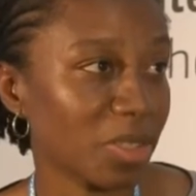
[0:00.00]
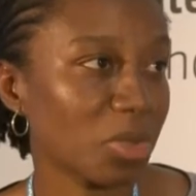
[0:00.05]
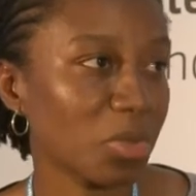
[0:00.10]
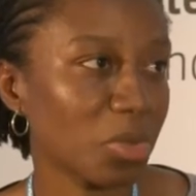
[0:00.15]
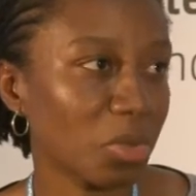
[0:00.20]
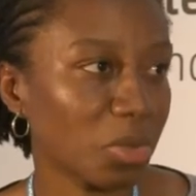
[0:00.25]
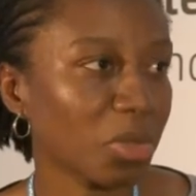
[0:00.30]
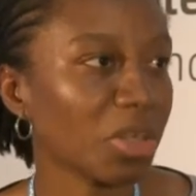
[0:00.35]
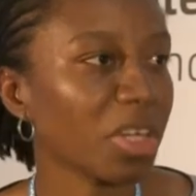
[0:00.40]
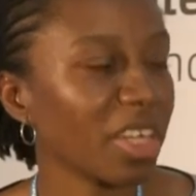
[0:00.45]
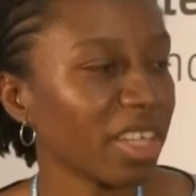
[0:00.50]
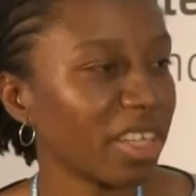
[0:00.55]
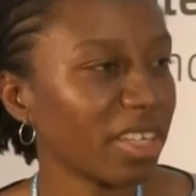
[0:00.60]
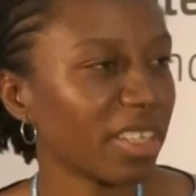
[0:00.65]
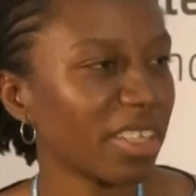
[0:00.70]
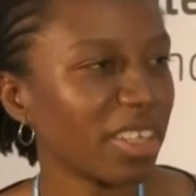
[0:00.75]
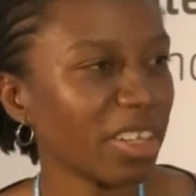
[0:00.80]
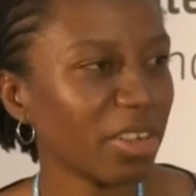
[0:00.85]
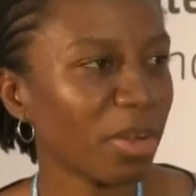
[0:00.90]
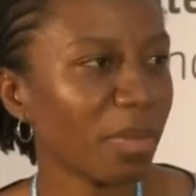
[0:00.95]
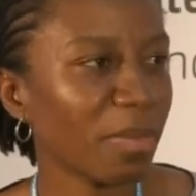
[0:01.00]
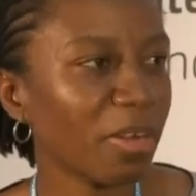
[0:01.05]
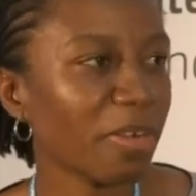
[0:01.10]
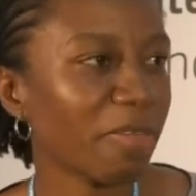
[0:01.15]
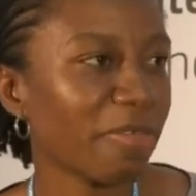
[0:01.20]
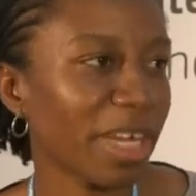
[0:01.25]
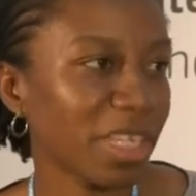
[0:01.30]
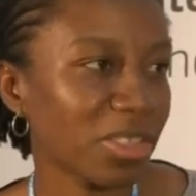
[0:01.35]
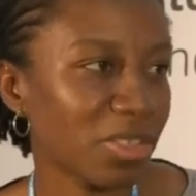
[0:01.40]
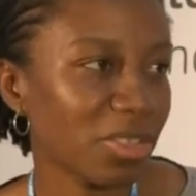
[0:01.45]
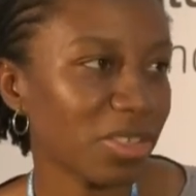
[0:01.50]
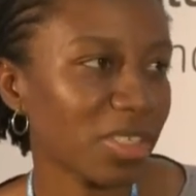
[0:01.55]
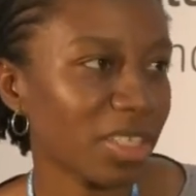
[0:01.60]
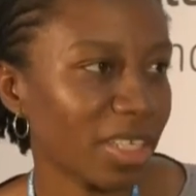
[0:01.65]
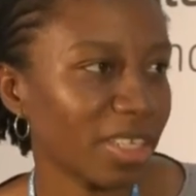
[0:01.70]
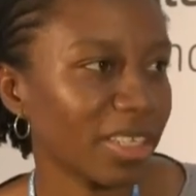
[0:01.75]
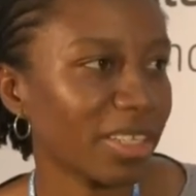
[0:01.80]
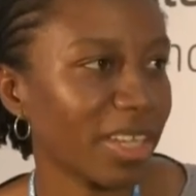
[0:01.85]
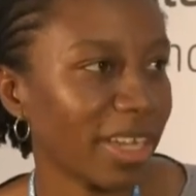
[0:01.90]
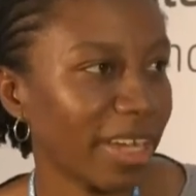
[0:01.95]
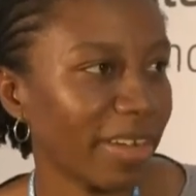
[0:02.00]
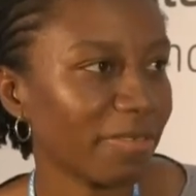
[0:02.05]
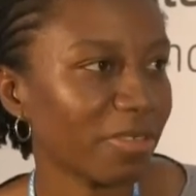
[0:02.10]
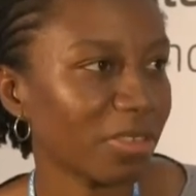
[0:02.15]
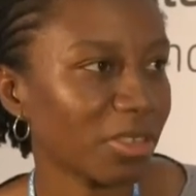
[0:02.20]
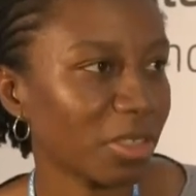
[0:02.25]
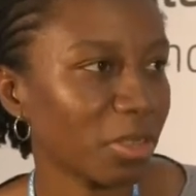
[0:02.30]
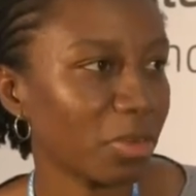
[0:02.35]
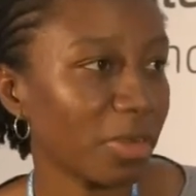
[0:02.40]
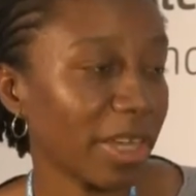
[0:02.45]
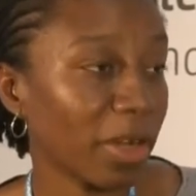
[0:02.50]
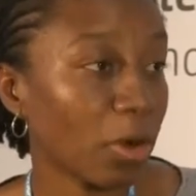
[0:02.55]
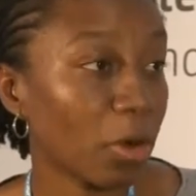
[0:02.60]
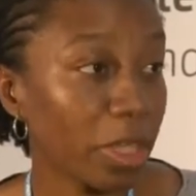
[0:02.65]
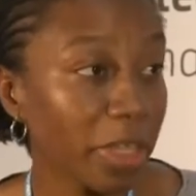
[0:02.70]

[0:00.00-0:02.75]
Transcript: So there are a number of factors that have to do with that.